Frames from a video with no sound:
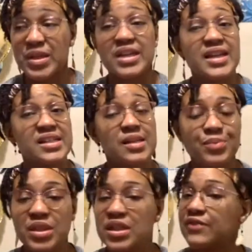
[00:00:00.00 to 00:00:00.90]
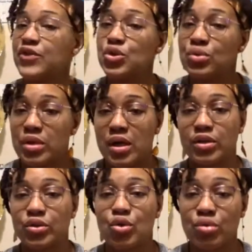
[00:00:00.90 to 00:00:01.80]
and that's something, if you
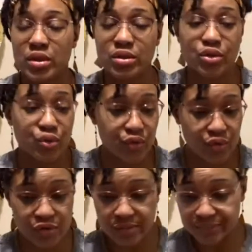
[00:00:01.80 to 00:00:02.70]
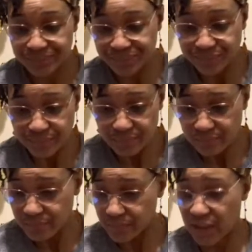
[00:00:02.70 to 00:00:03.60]
are going on a cruise
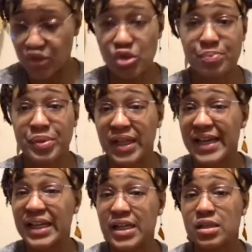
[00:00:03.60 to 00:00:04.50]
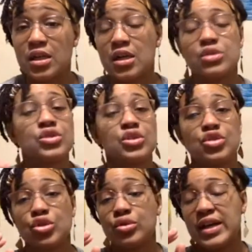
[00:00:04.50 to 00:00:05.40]
and you're planning to
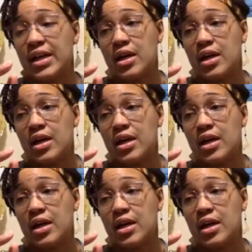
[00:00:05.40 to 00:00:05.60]
do